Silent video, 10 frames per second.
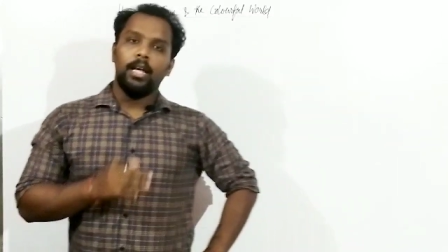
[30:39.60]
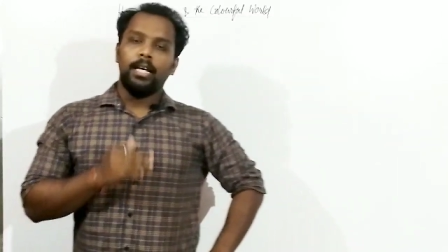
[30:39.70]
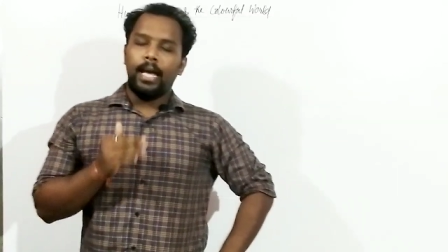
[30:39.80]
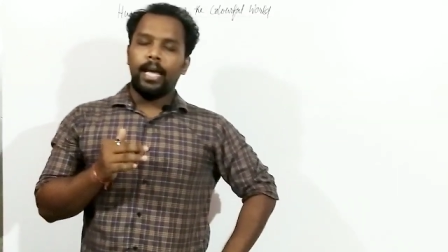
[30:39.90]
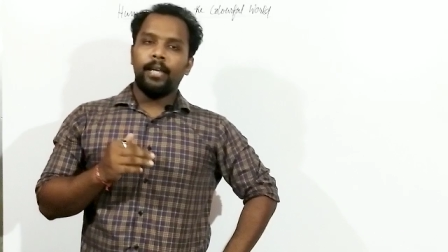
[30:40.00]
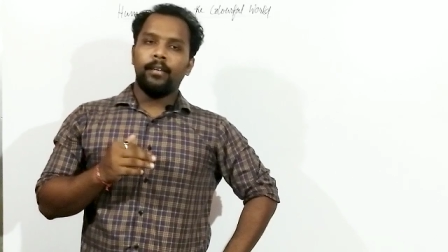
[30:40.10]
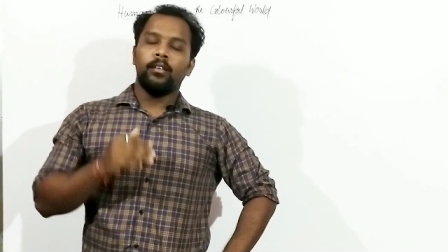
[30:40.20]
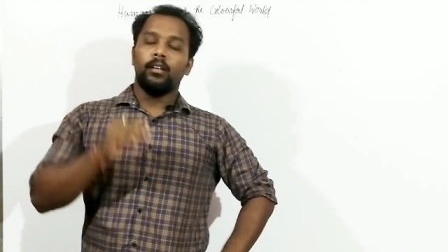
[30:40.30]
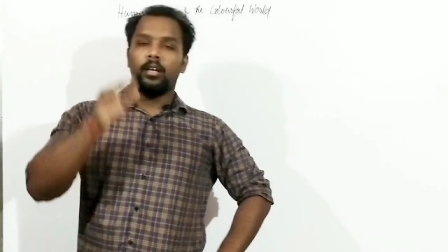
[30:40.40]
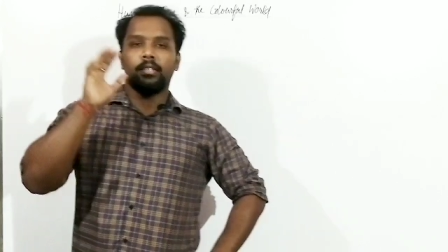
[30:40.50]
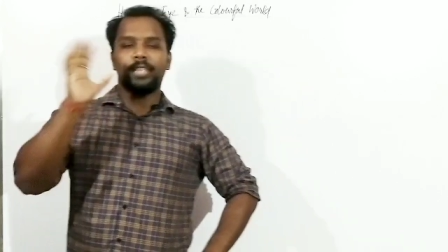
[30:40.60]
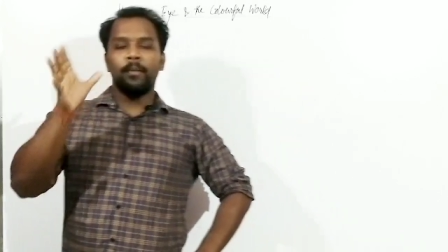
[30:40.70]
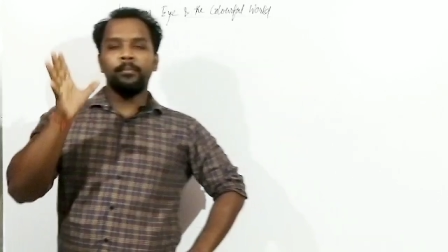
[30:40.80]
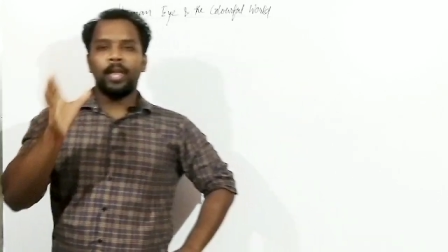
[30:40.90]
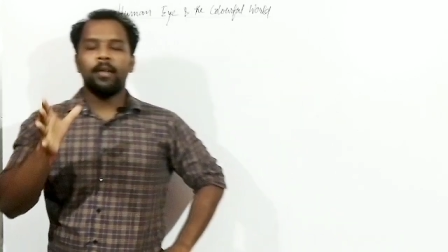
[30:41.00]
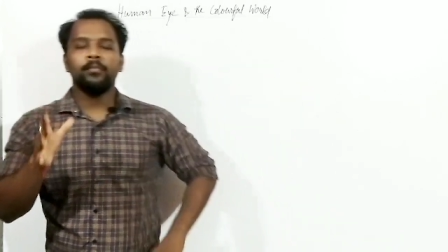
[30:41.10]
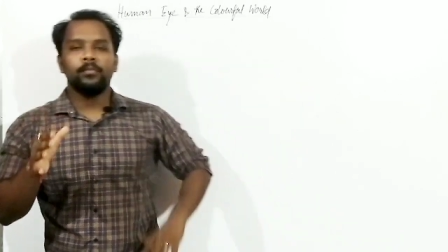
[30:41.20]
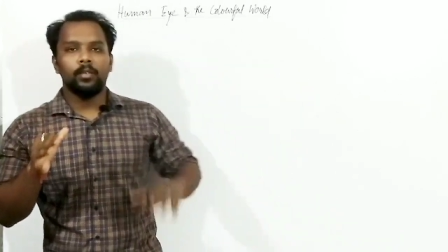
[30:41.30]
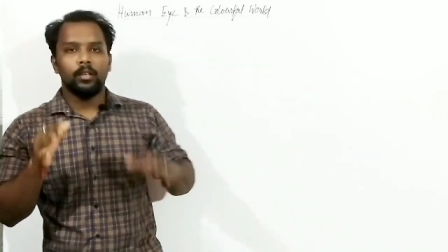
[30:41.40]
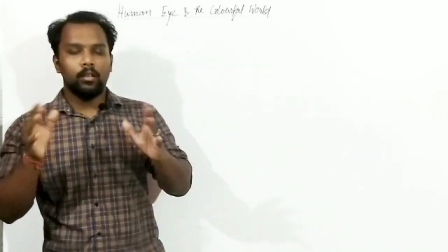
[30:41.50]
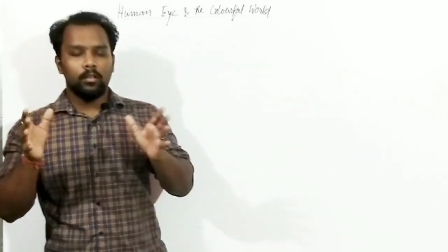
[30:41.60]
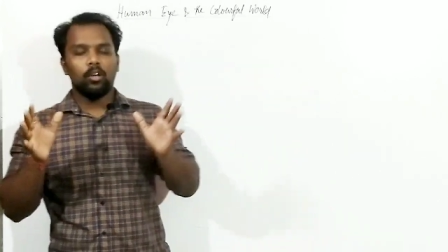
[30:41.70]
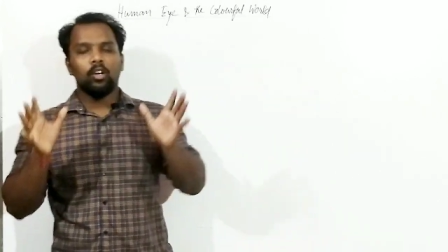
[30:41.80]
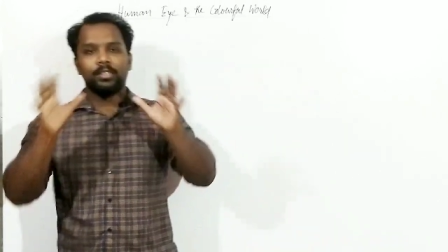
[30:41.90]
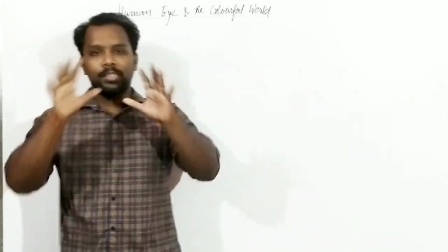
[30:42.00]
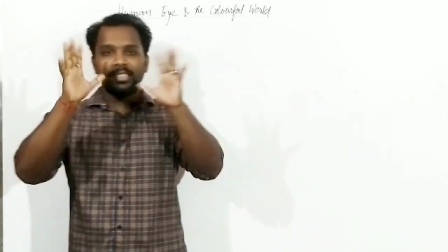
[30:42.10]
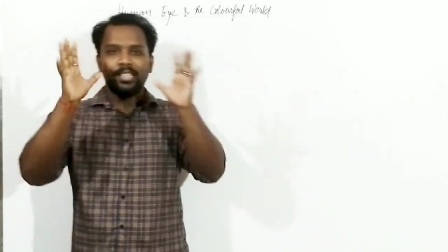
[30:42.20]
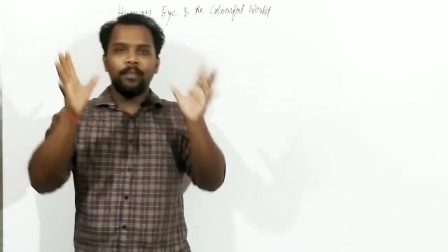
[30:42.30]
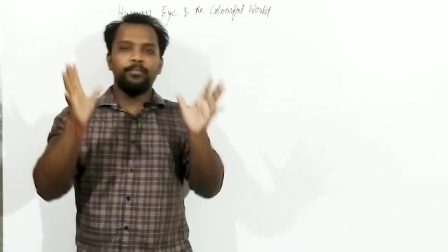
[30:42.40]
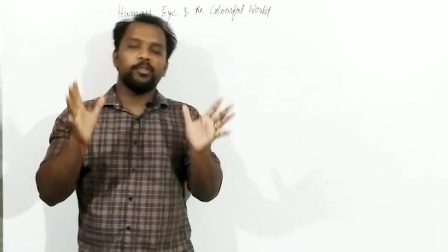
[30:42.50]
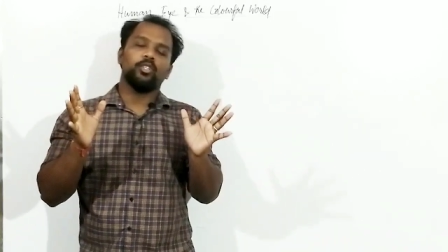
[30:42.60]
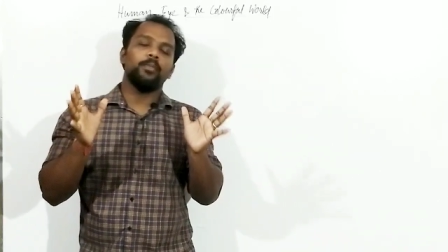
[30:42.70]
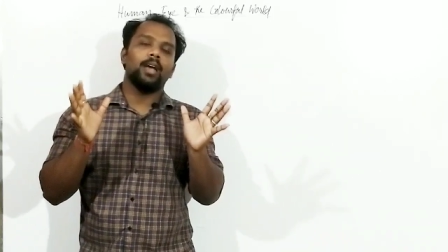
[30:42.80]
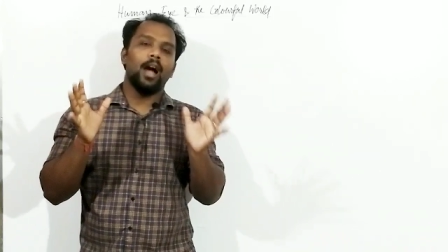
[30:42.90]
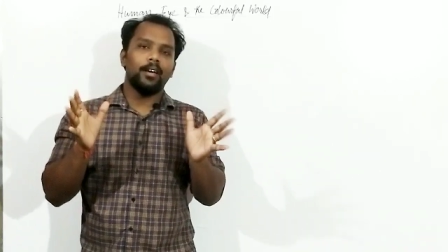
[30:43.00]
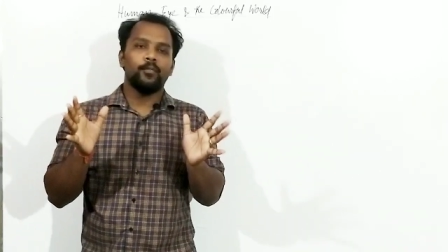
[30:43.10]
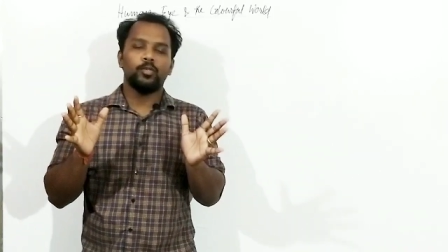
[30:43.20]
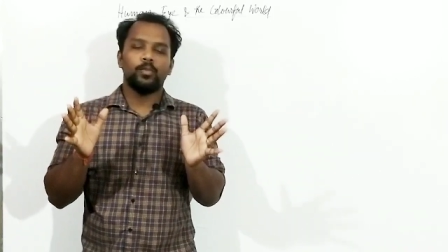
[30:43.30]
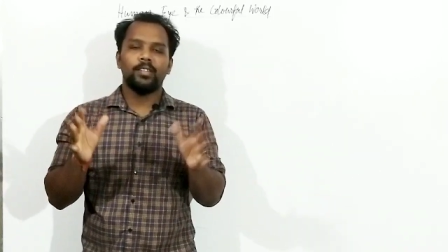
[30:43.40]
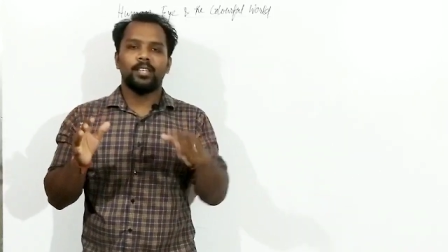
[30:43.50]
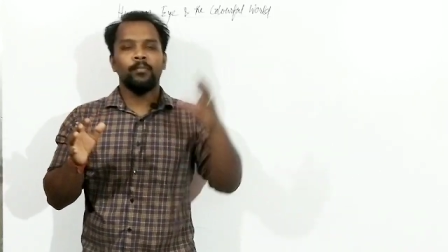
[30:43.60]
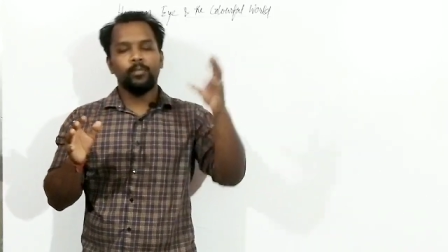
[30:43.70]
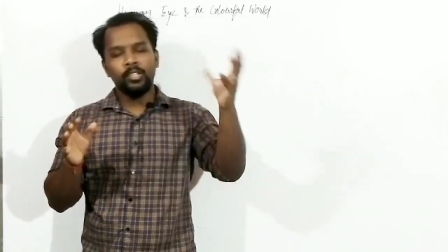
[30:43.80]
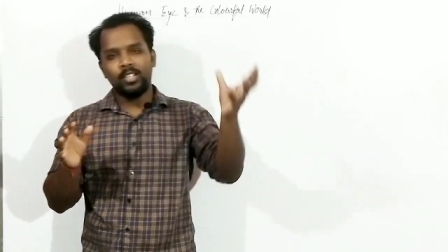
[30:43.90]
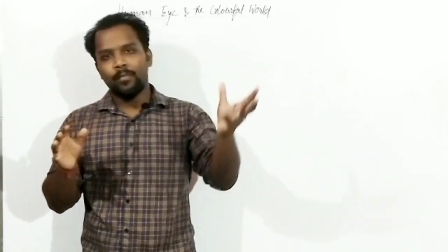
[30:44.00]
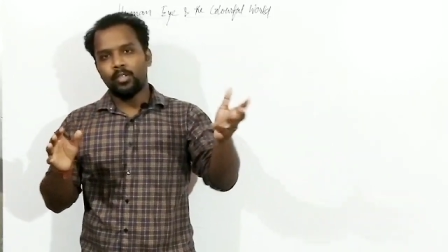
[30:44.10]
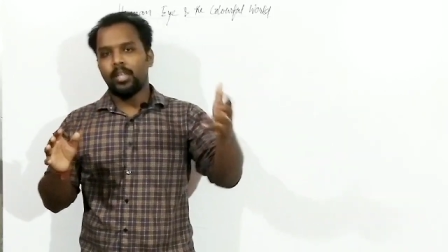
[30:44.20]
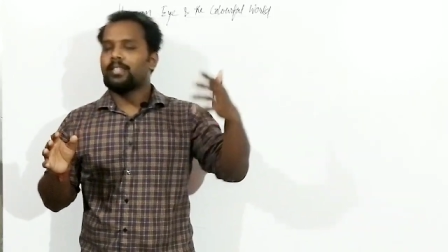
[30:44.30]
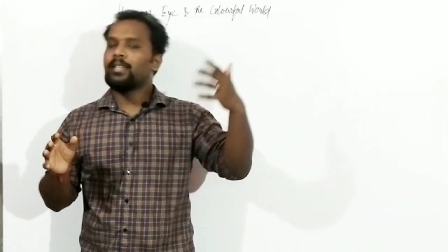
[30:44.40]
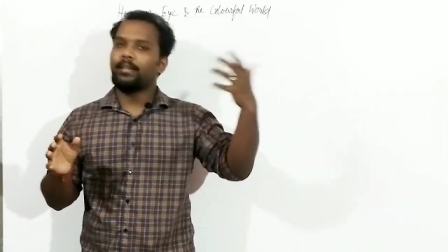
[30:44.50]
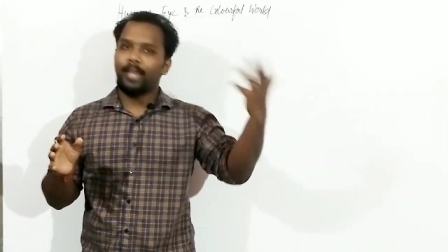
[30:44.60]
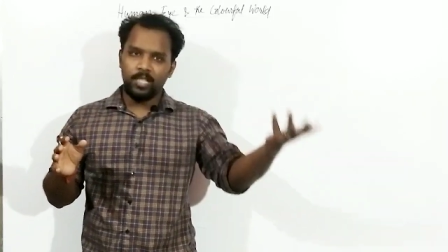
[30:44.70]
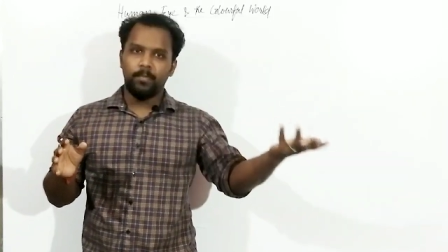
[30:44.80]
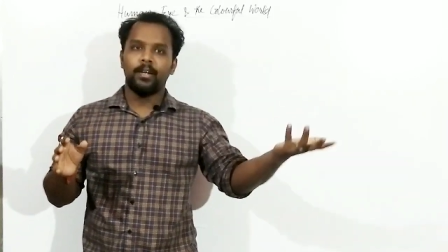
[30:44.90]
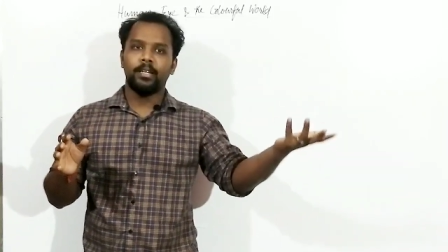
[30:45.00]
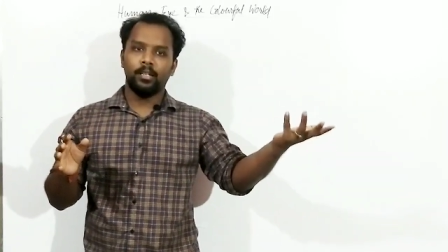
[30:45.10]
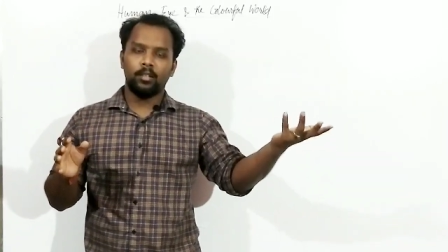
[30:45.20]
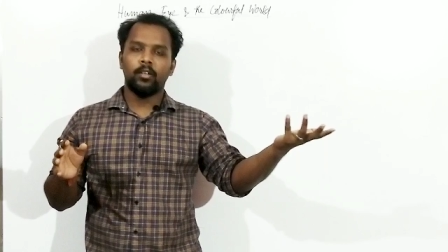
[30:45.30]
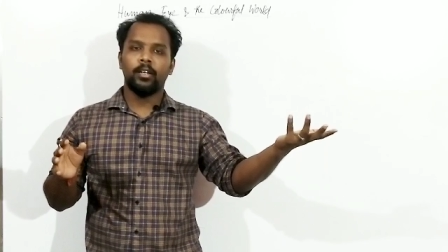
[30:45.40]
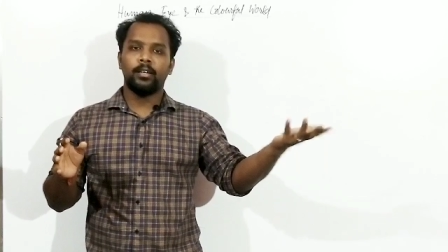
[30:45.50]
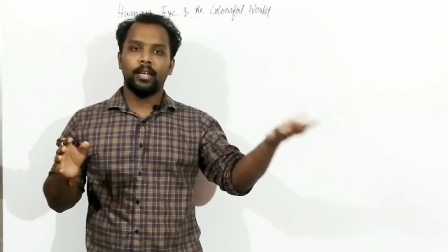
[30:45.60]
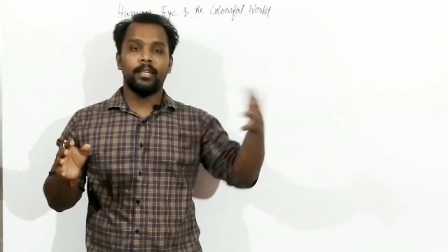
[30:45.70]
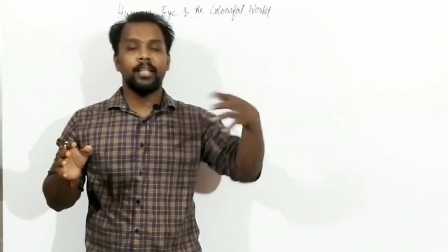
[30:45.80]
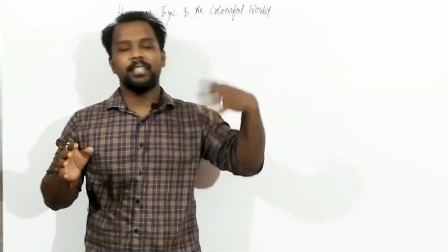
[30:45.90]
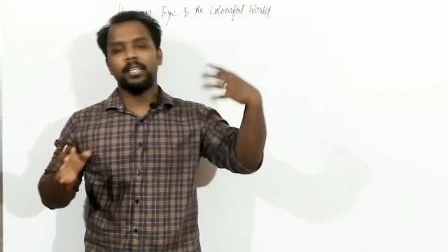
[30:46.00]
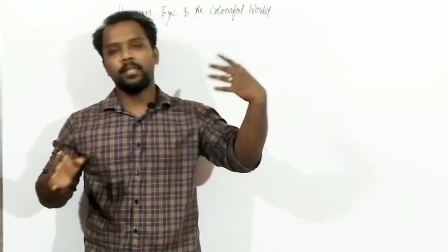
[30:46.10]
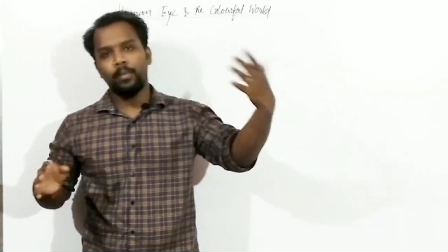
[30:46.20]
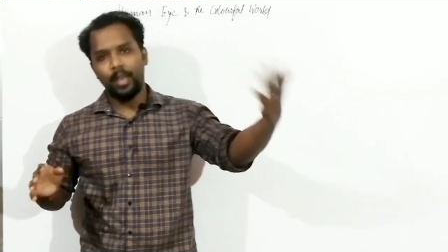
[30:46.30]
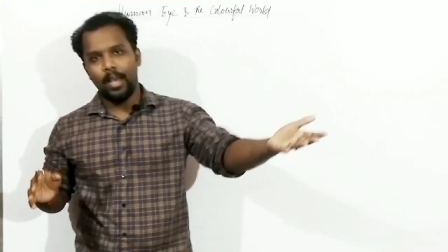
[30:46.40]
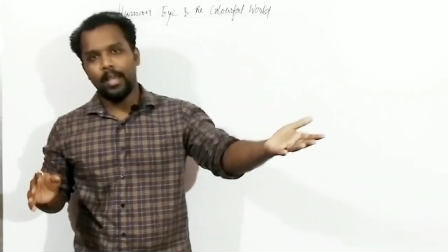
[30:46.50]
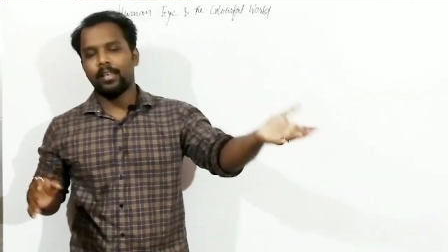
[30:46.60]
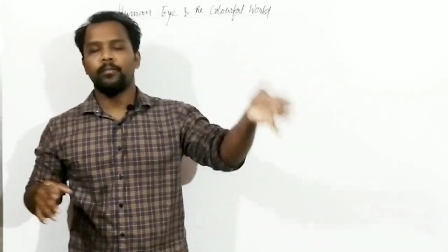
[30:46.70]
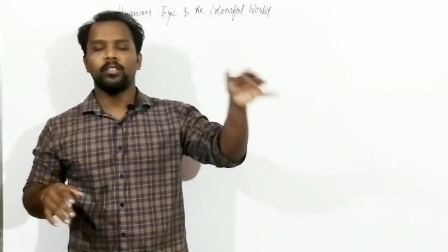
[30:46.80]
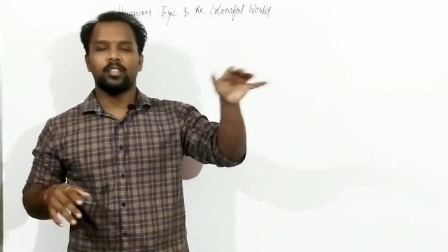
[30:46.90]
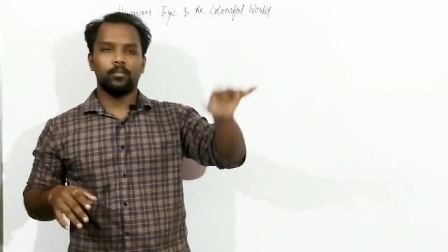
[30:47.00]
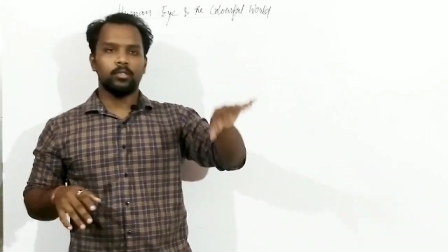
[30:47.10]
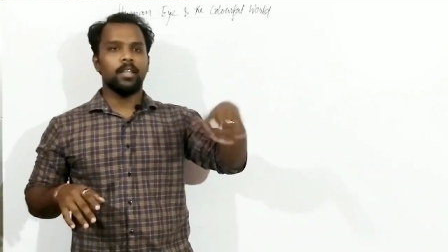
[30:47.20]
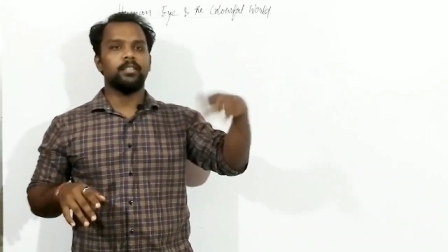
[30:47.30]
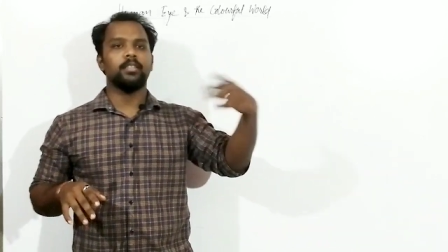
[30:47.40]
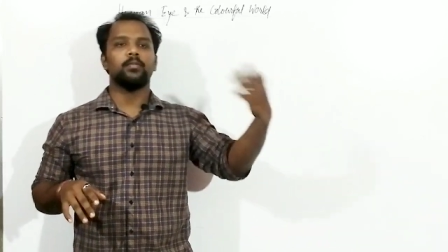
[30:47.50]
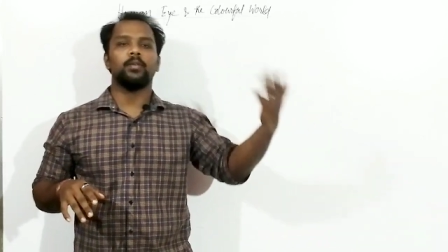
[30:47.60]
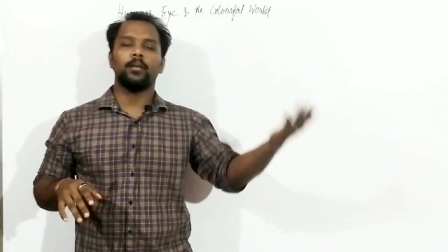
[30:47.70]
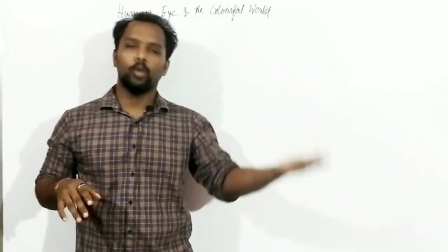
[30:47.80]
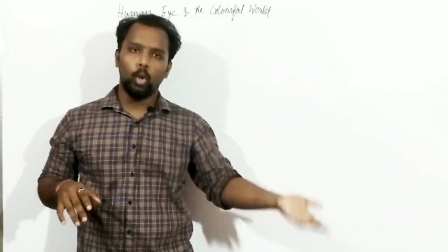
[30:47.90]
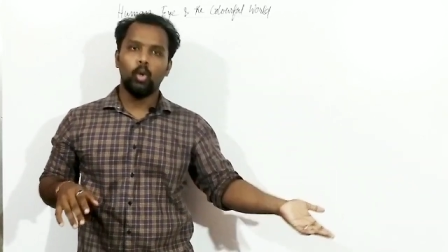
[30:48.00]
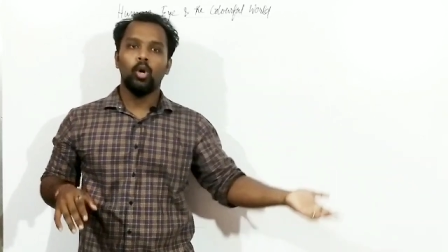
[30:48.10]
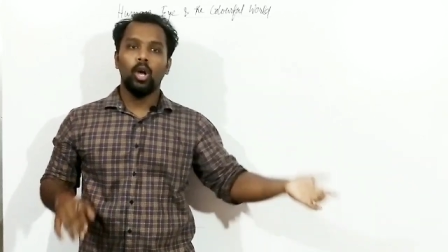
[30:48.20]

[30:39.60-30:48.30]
Again, sometime or in some portion of the Earth atmosphere, in some portion it is the dense particles or their densities may be high, in some portion the densities become low.